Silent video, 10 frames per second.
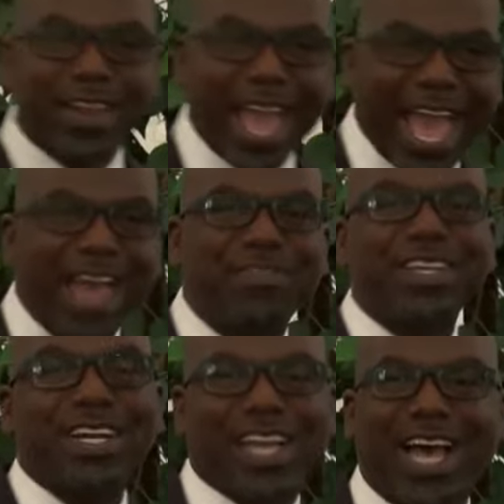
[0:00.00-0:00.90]

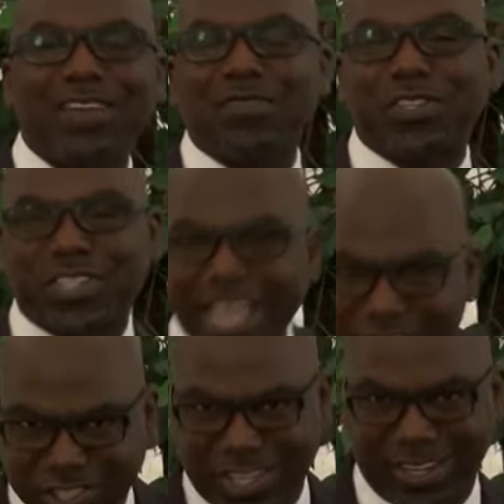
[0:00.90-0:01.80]
having a
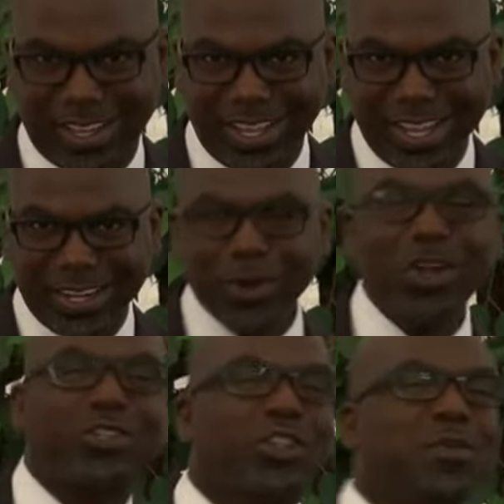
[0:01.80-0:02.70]
conversation.
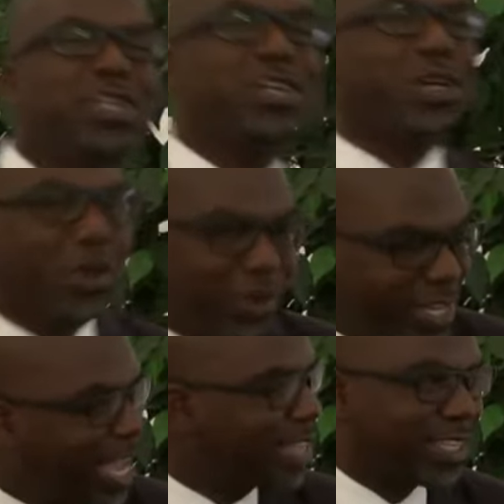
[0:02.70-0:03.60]
Lord, show me your glory.
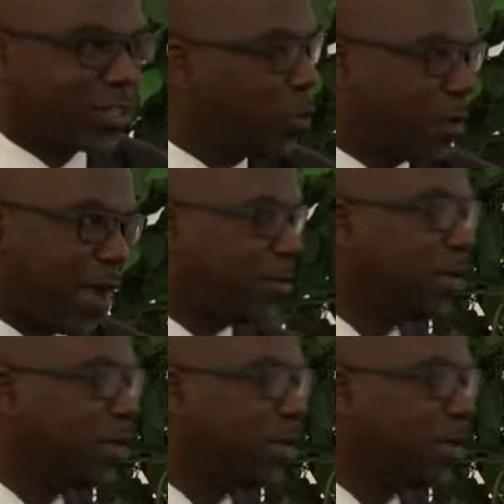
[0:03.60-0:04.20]
God says, No problem.